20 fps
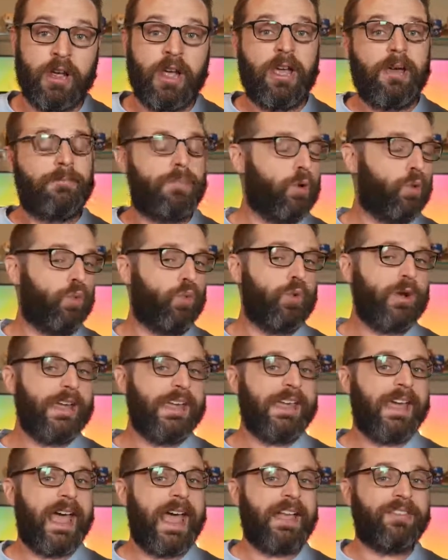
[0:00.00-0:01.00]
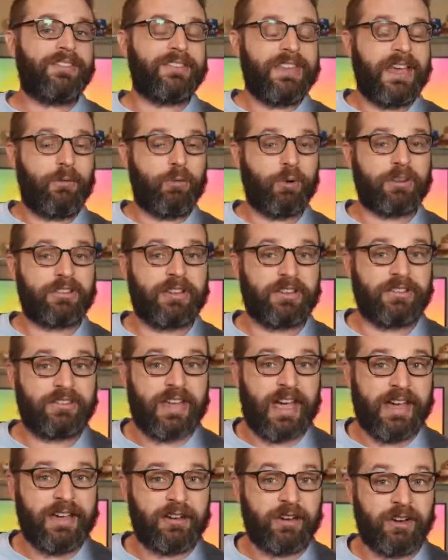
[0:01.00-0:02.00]
But we as network
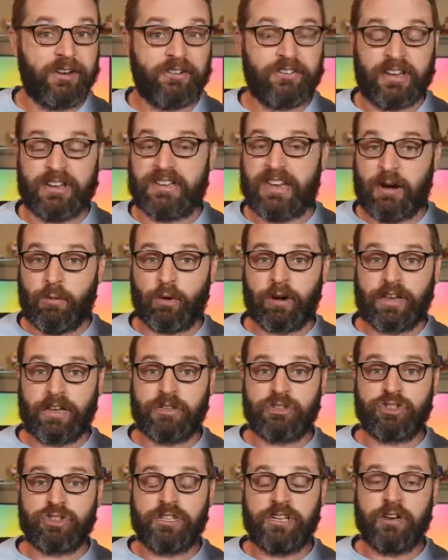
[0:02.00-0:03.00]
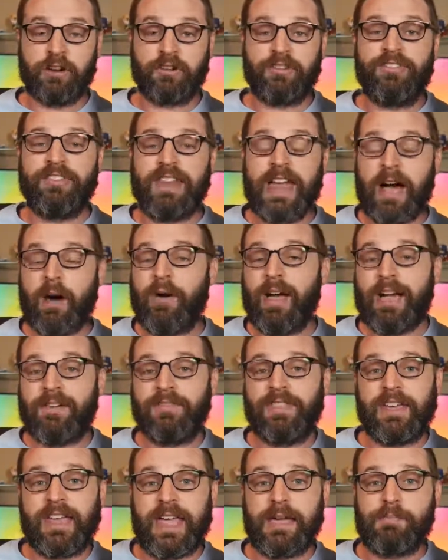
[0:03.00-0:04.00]
designers and network engineers now have the
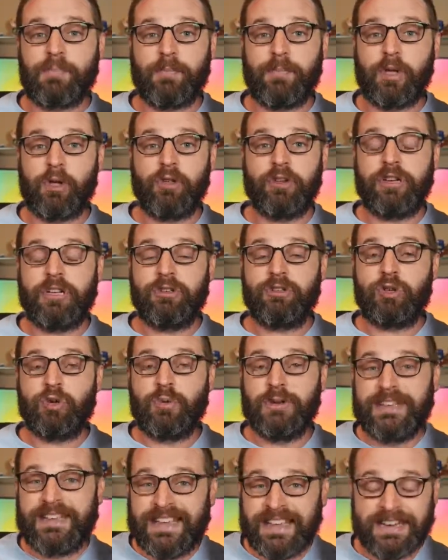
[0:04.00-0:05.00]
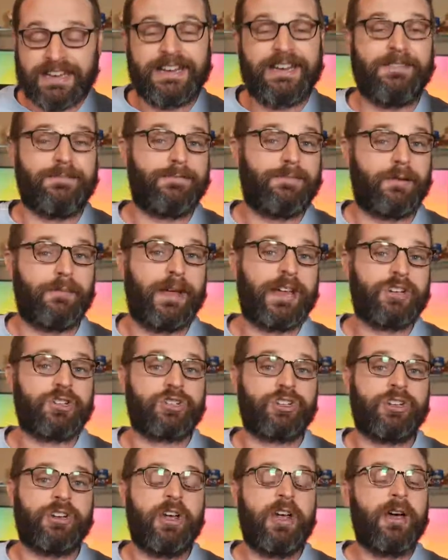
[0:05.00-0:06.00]
capability to get
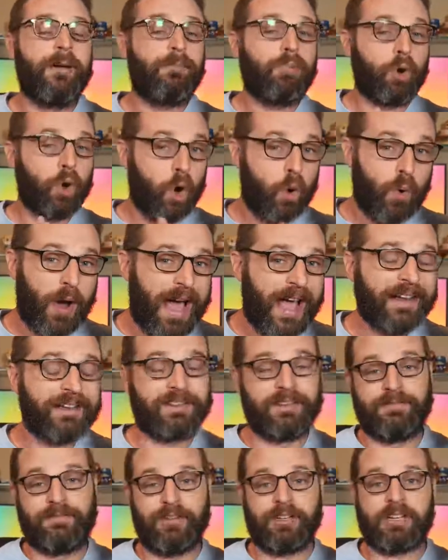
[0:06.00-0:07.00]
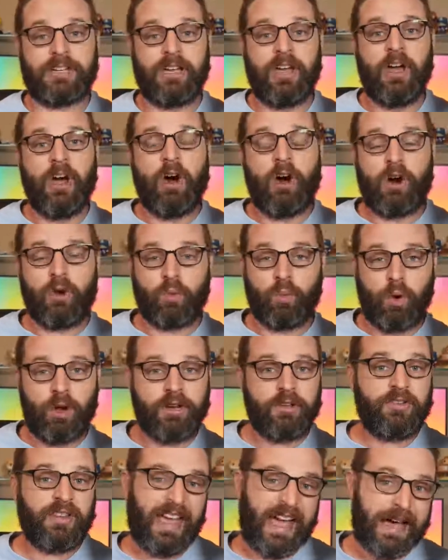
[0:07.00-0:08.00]
information proactively on what is
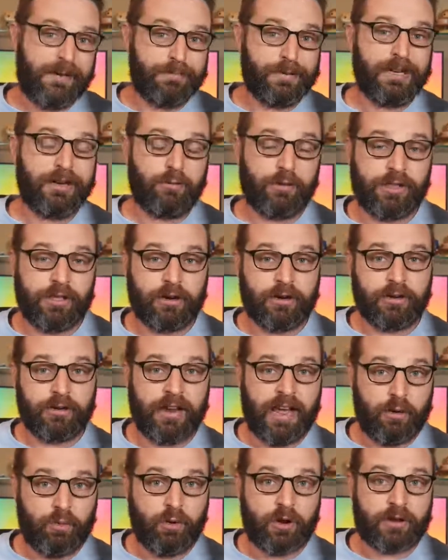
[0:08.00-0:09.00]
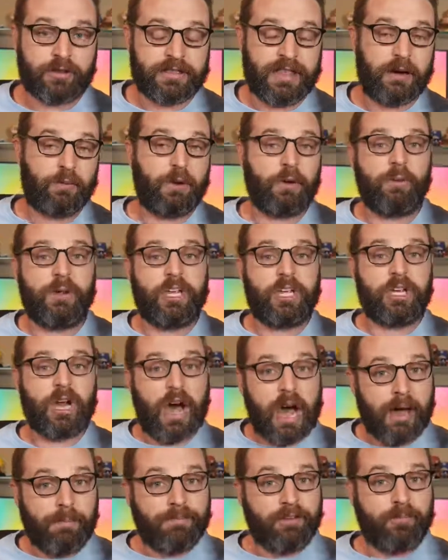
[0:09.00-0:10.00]
happening within our network. That way we can
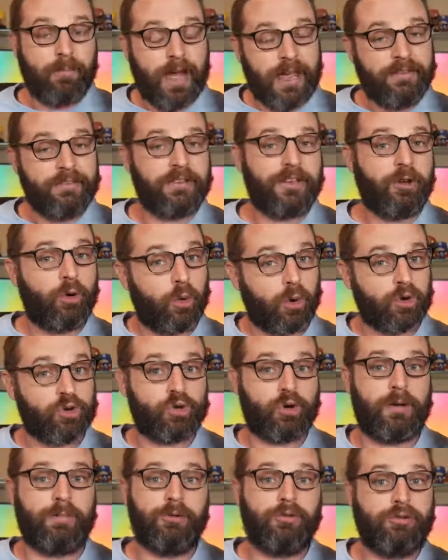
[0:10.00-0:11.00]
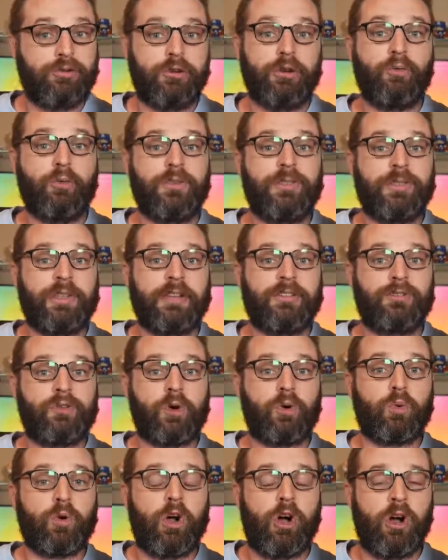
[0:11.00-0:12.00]
optimize it or troubleshoot it when things go
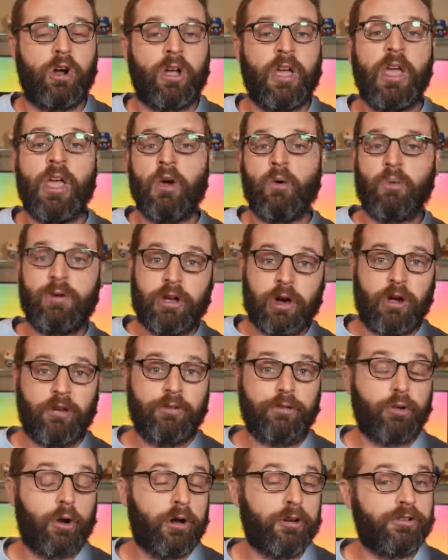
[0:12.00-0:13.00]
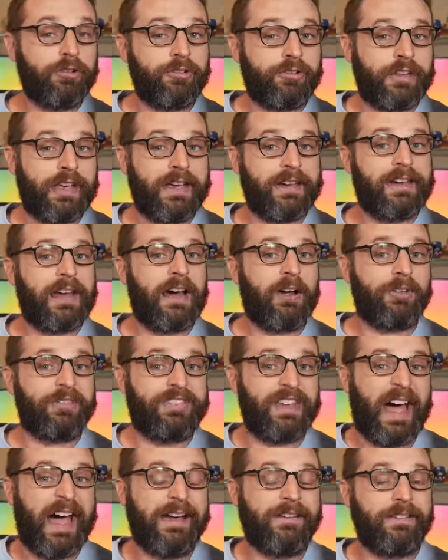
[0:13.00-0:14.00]
wrong. We also understand how
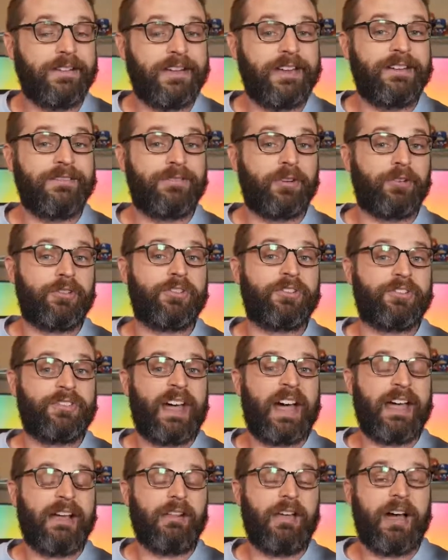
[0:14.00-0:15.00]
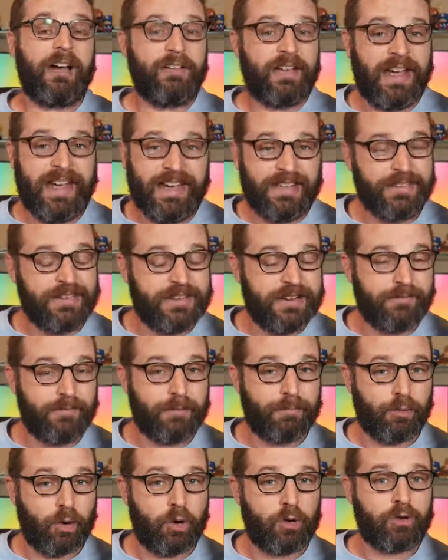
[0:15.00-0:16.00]
dial-in versus dial-out and the different
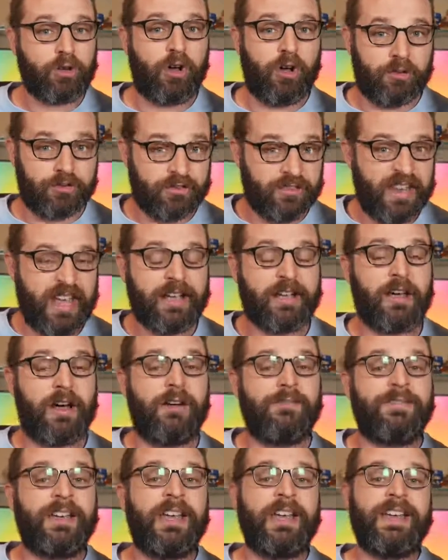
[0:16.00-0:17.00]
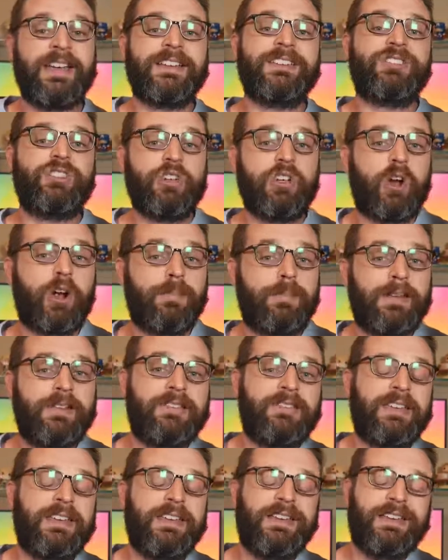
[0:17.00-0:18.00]
protocols netconf and
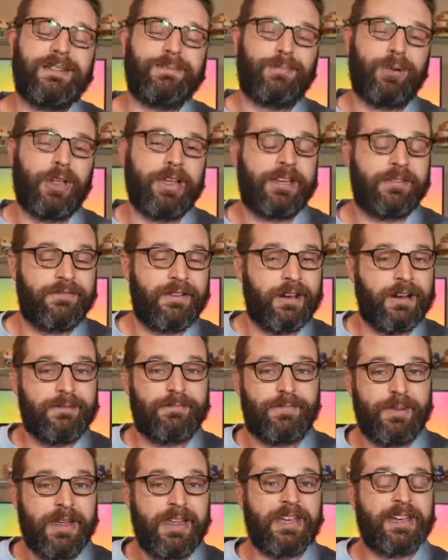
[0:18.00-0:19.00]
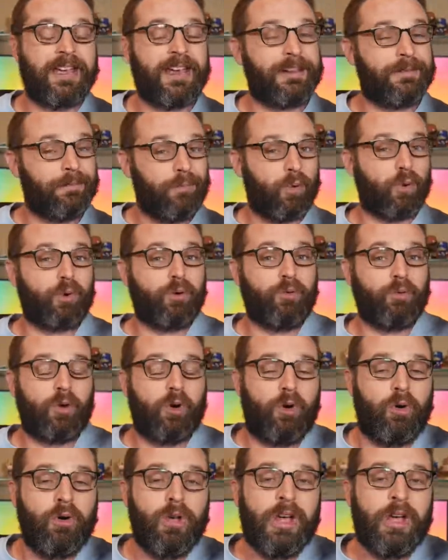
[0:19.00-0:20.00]
gRPC can play a very big and important
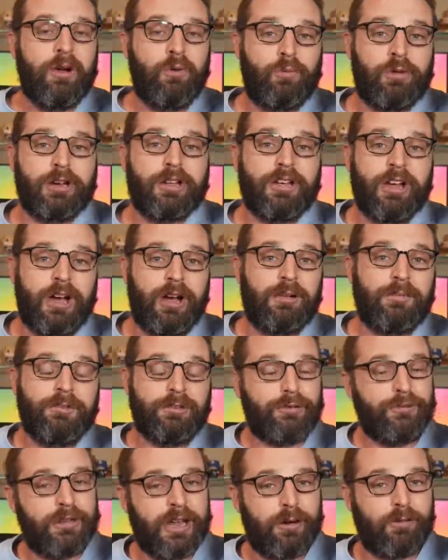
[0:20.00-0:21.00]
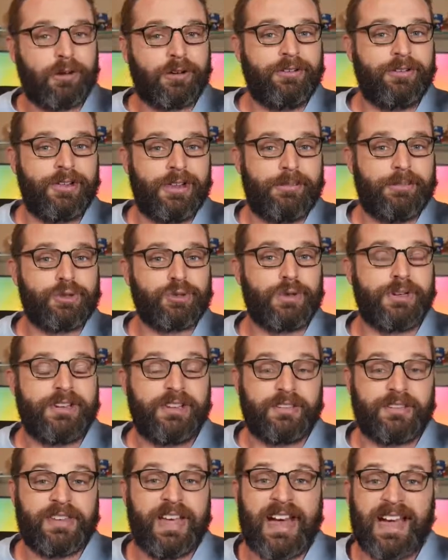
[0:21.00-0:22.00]
role when it comes to network telemetry
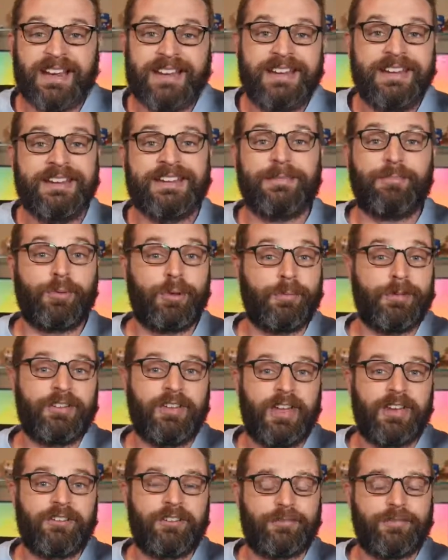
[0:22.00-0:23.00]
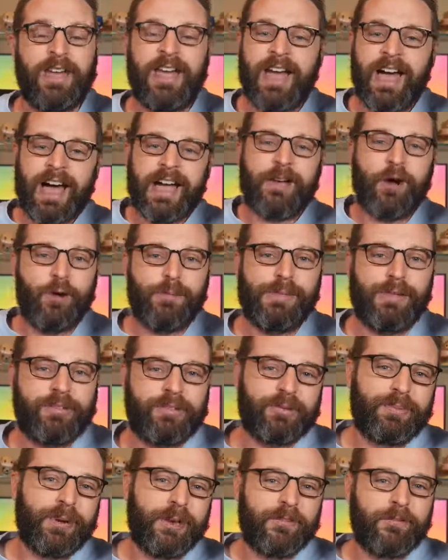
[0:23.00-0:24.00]
design and implementation. I hope this has
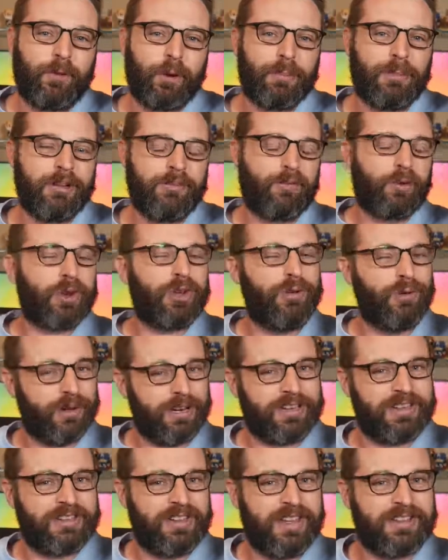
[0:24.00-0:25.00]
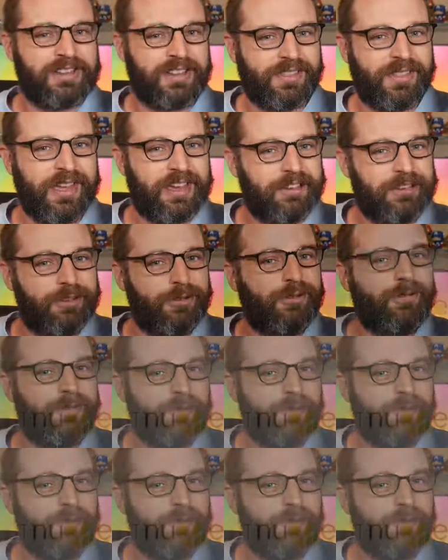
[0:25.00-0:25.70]
been informative for you, and I'd like to thank you for